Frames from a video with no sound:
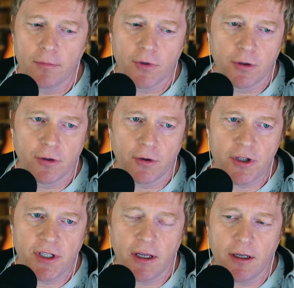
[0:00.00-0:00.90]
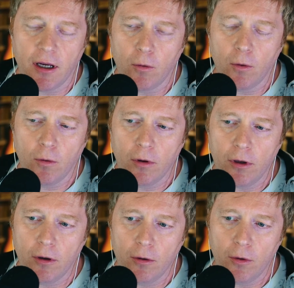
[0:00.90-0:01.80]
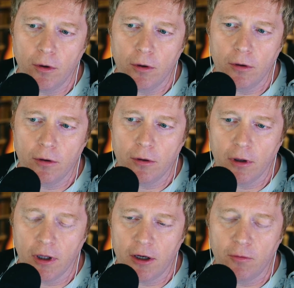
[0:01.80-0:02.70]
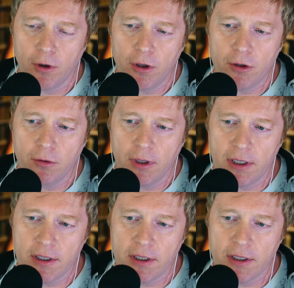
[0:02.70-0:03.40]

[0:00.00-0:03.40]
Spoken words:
Towards the end here, a lot of what you do is